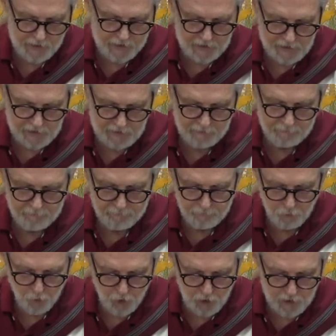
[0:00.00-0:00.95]

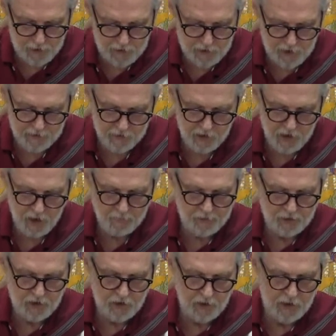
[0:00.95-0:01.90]
84 in the other
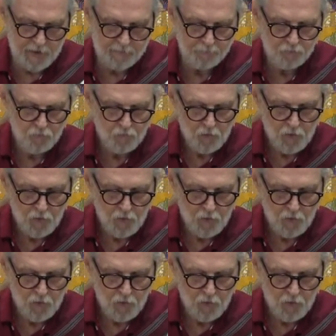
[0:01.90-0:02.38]
commentary.